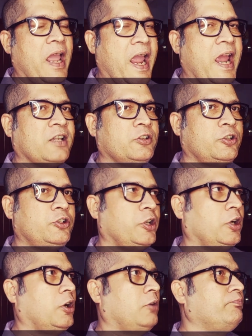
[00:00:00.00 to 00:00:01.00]
And
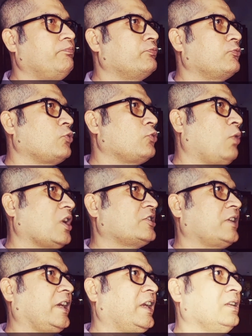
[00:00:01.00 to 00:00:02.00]

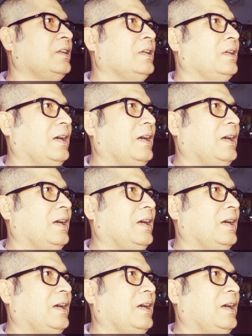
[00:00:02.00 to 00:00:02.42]
once again,